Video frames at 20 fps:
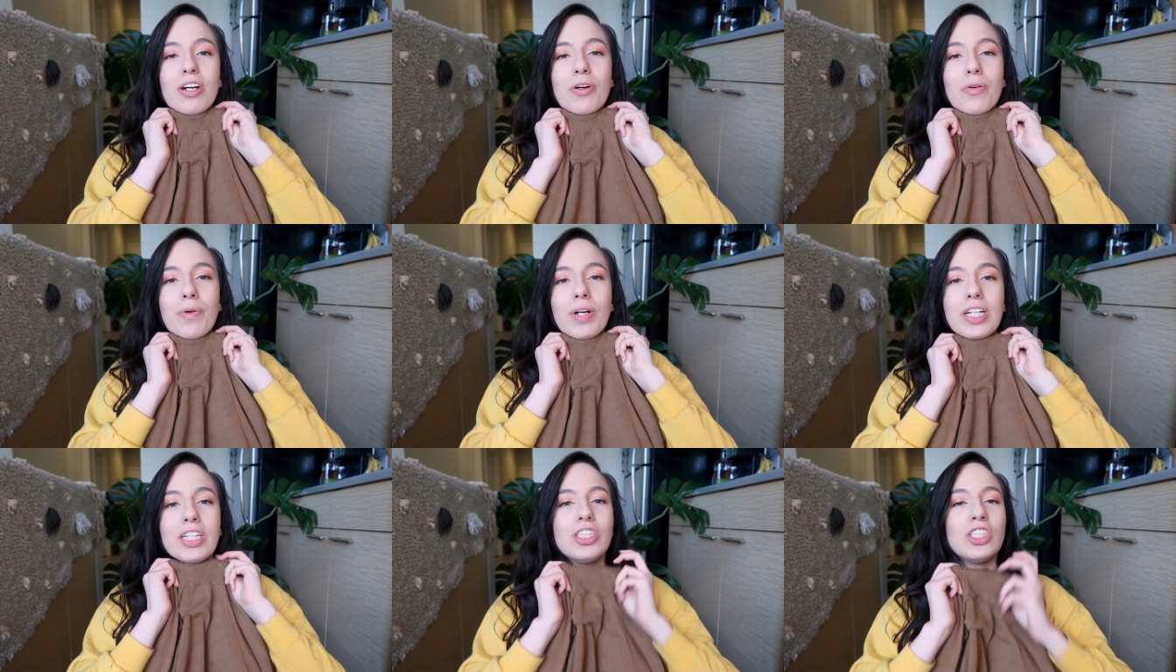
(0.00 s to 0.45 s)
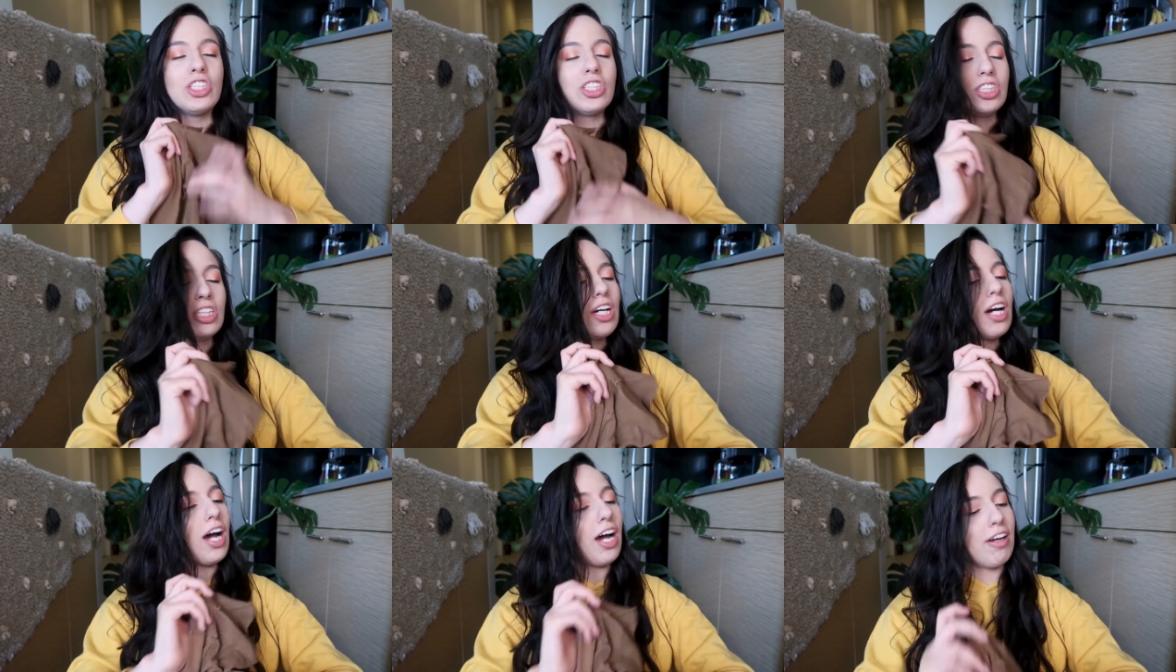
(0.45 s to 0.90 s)

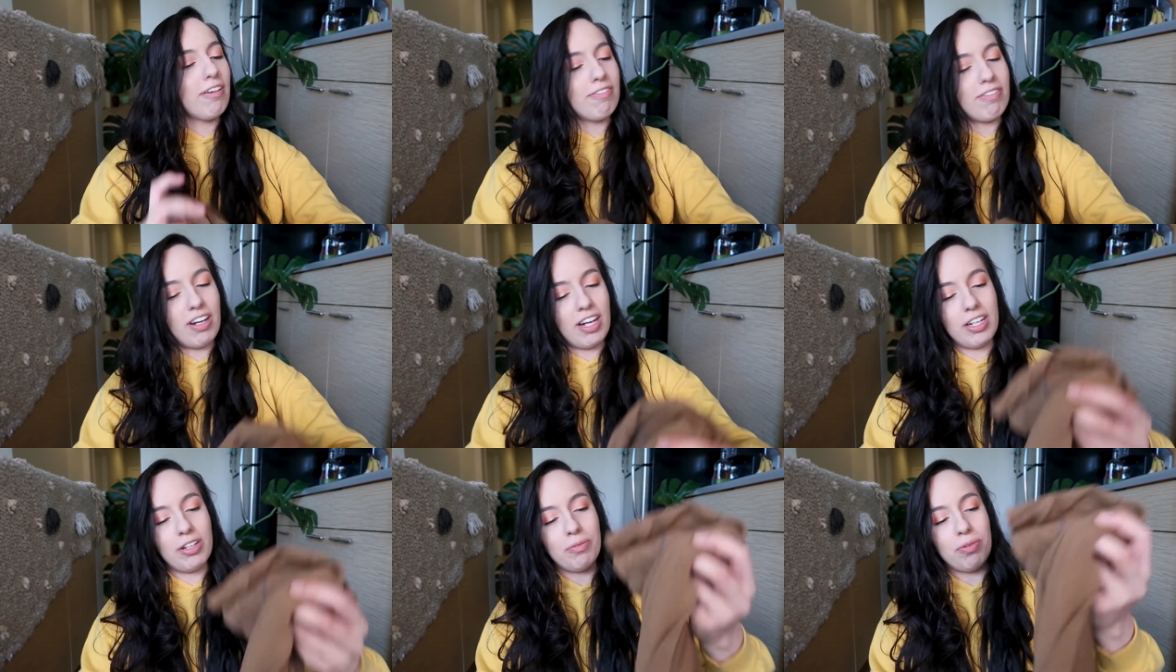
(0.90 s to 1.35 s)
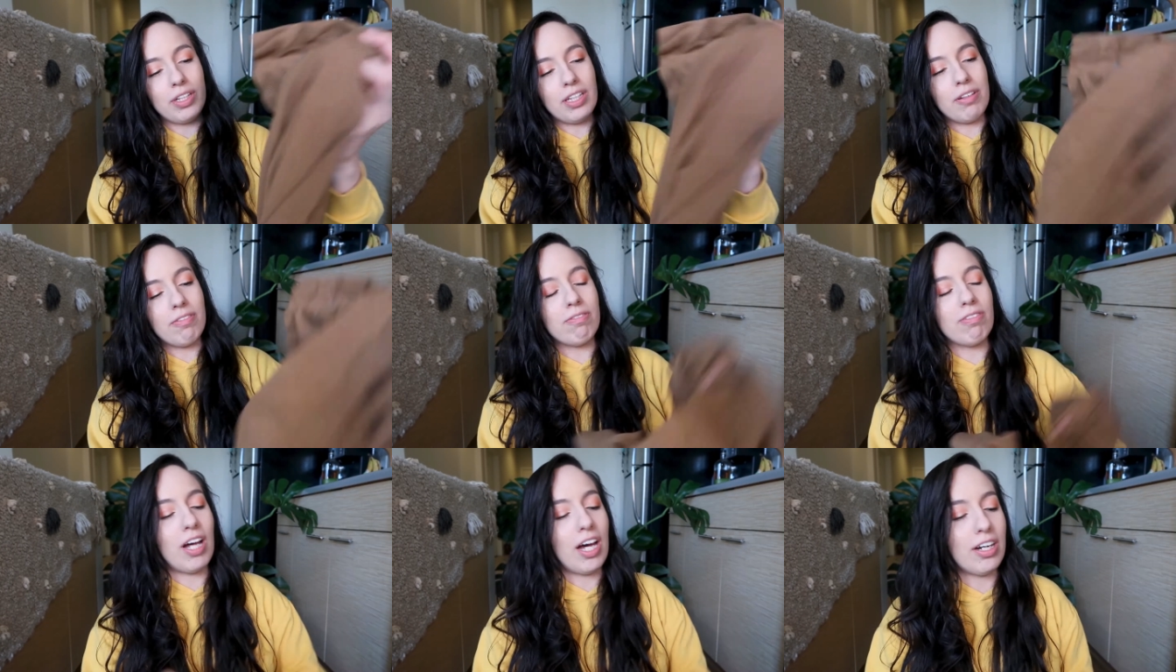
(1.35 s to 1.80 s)
which I find
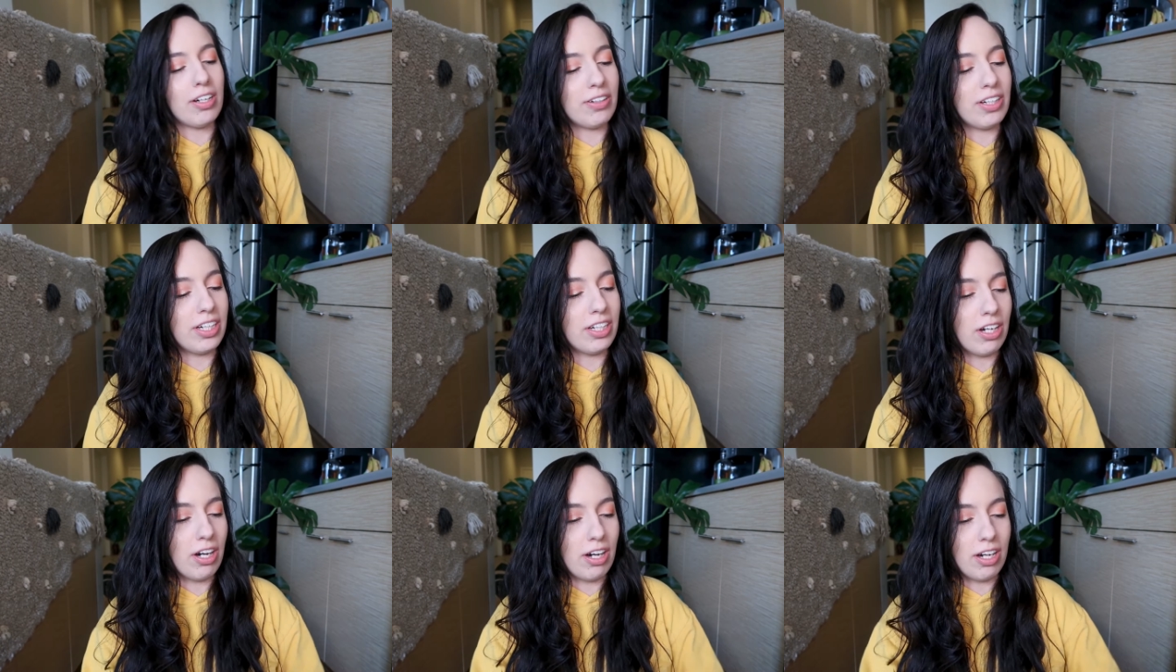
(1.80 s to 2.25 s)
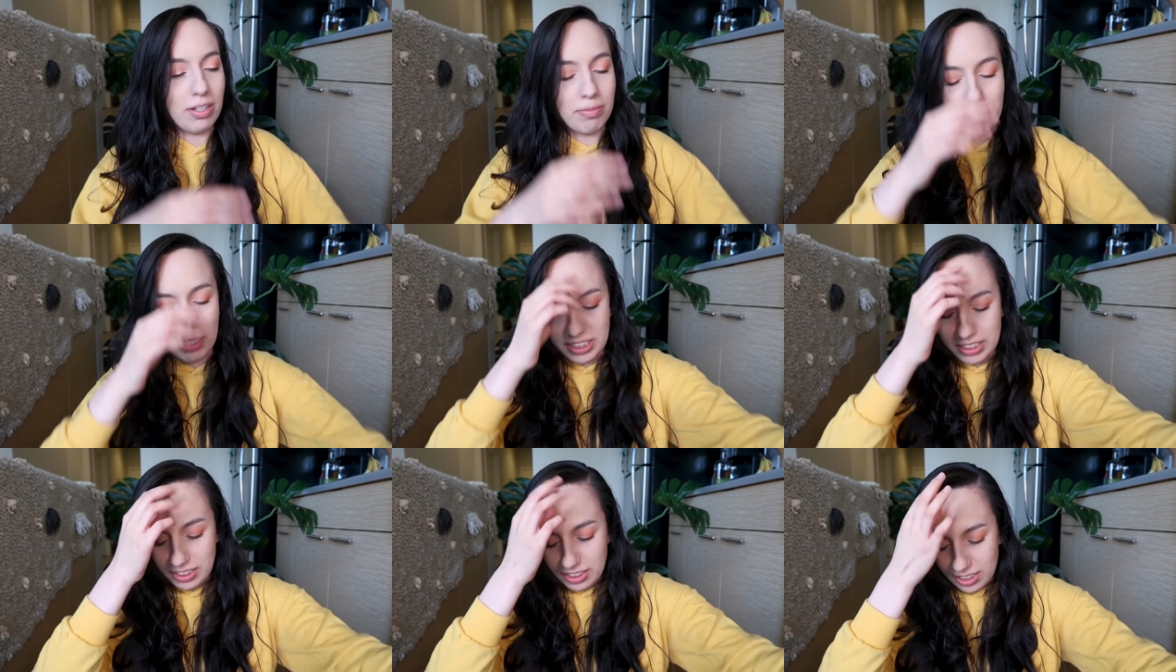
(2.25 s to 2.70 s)
really flattering on
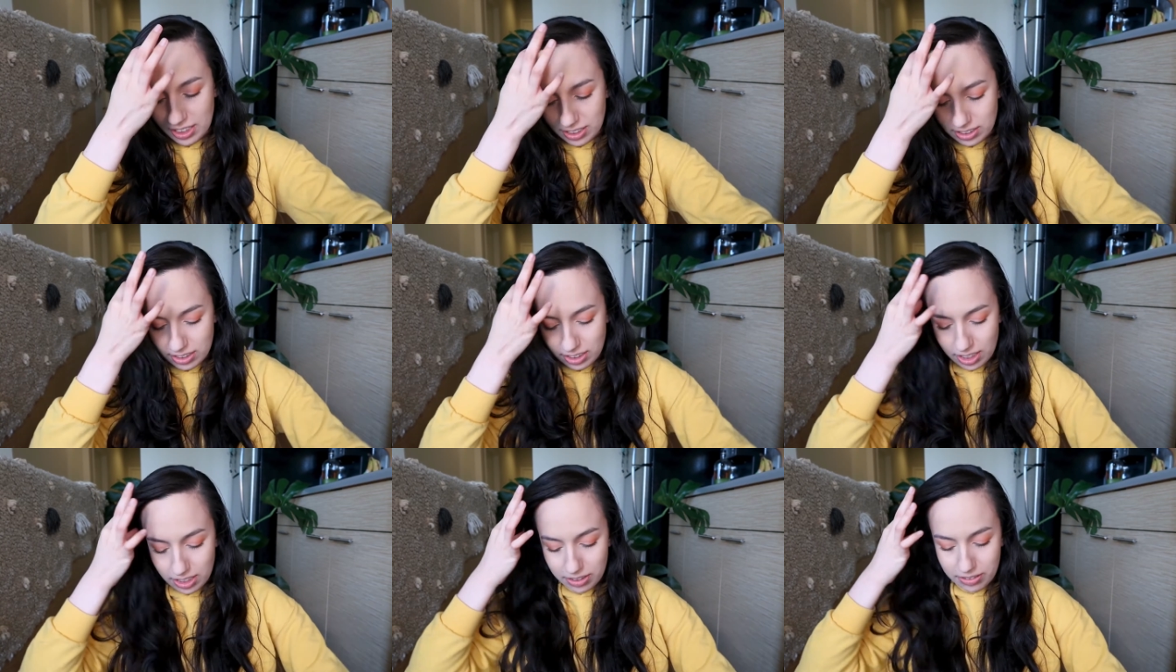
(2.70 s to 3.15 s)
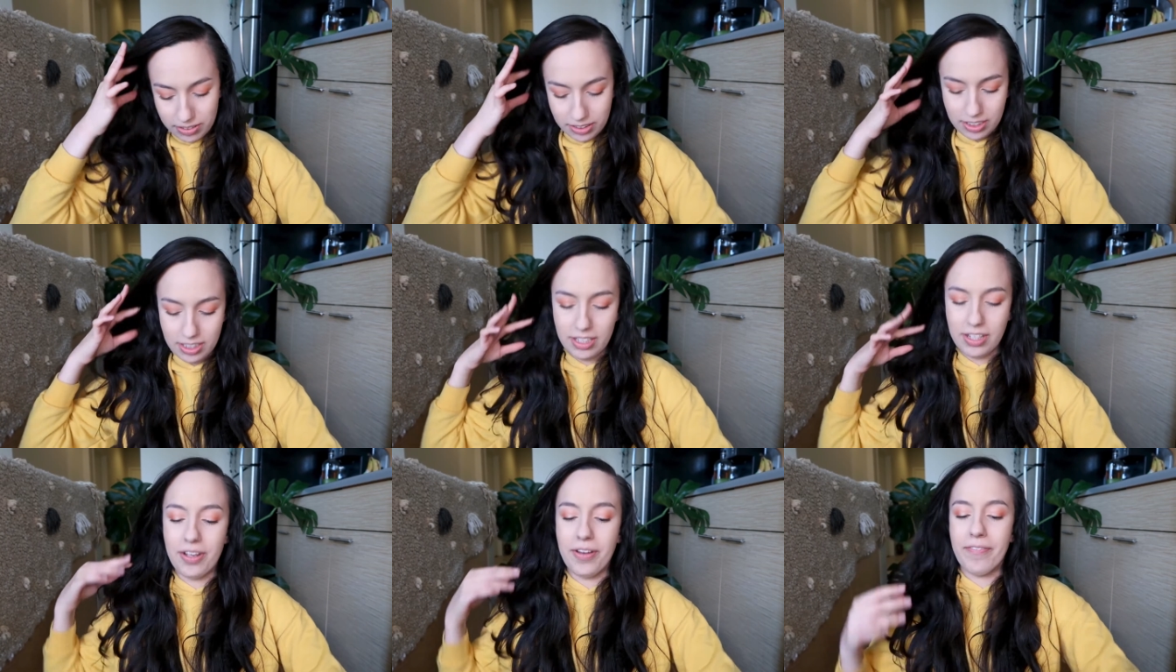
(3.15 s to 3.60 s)
my skin
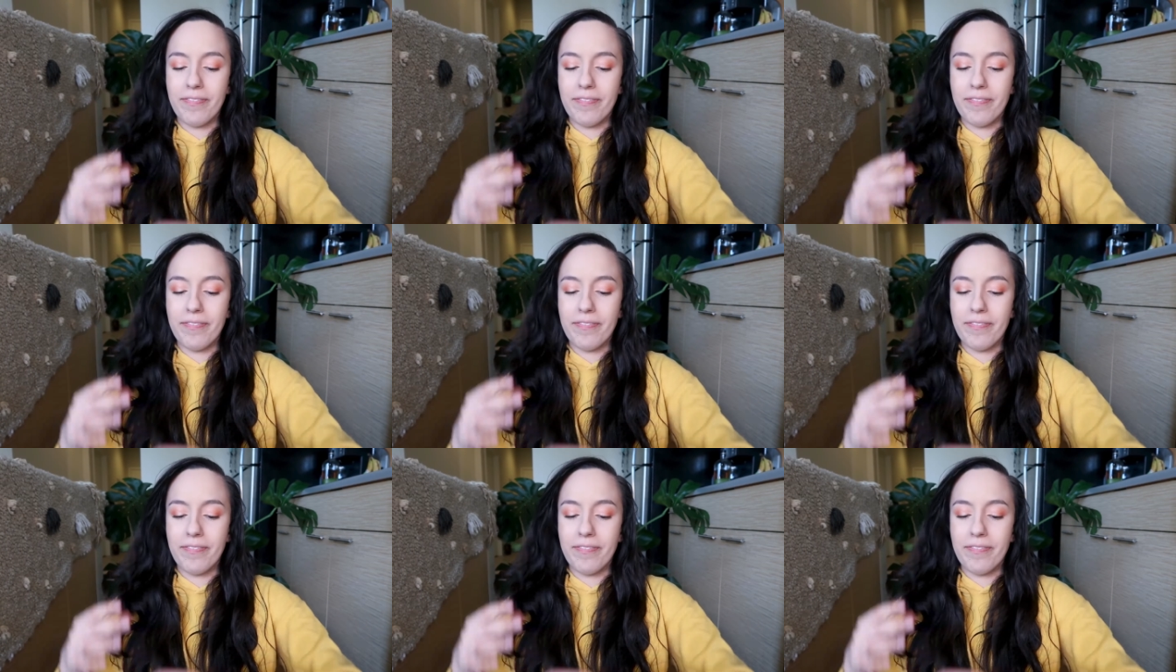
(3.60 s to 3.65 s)
tone.